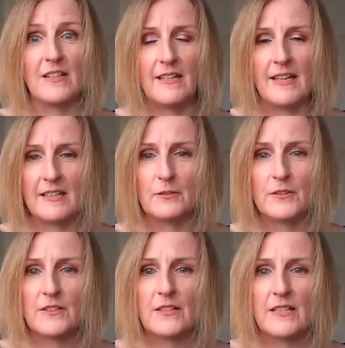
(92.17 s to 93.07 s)

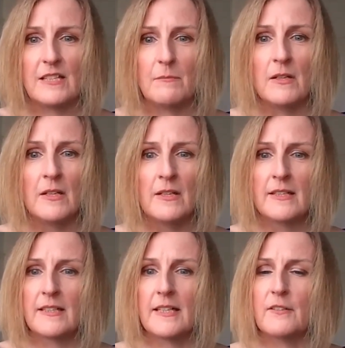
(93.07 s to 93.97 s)
in-house team
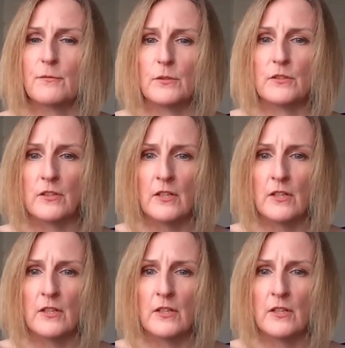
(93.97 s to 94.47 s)
kind of would